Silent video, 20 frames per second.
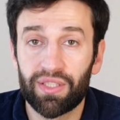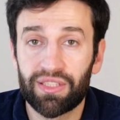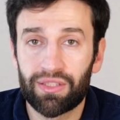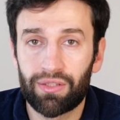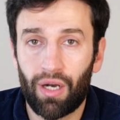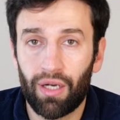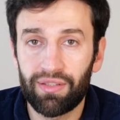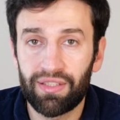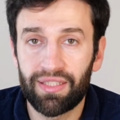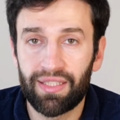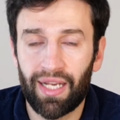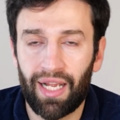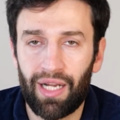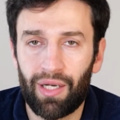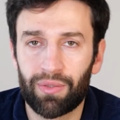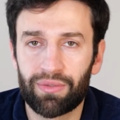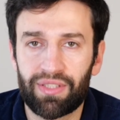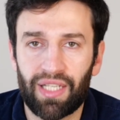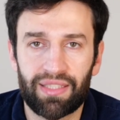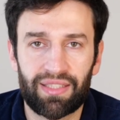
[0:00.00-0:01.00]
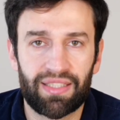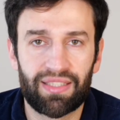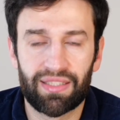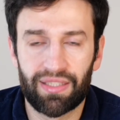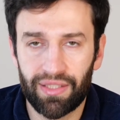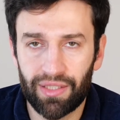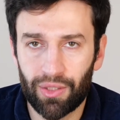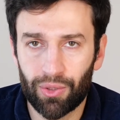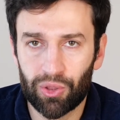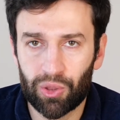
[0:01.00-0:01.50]
what started out as a
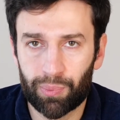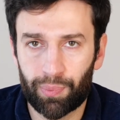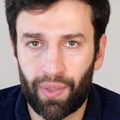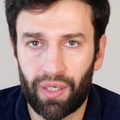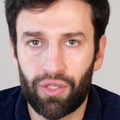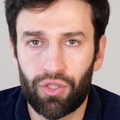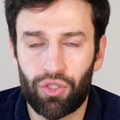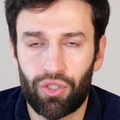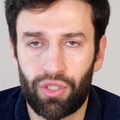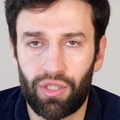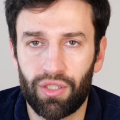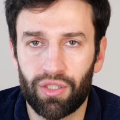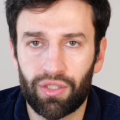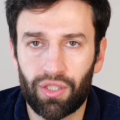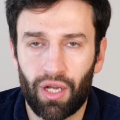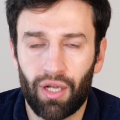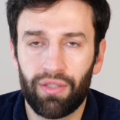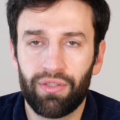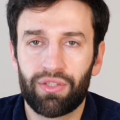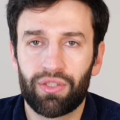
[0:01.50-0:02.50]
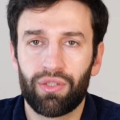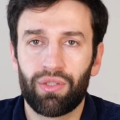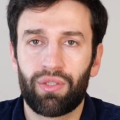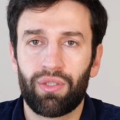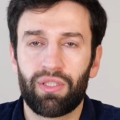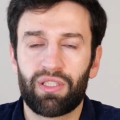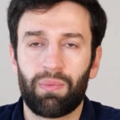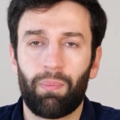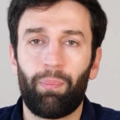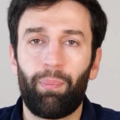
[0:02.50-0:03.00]
single spreadsheet turns
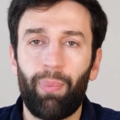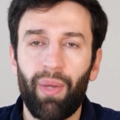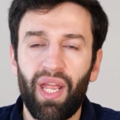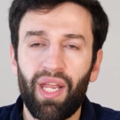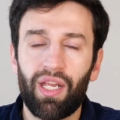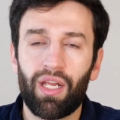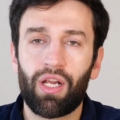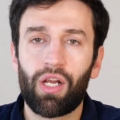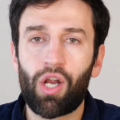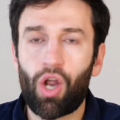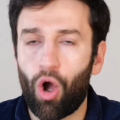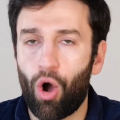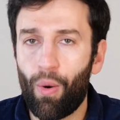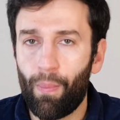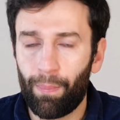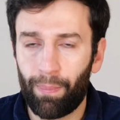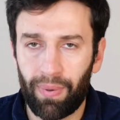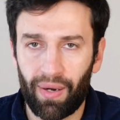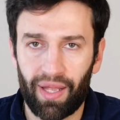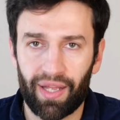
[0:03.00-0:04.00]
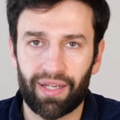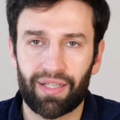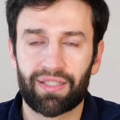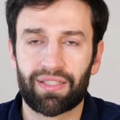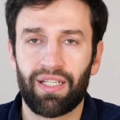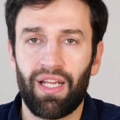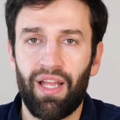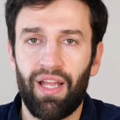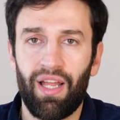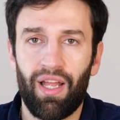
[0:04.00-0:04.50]
into this big,
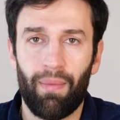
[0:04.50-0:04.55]
complex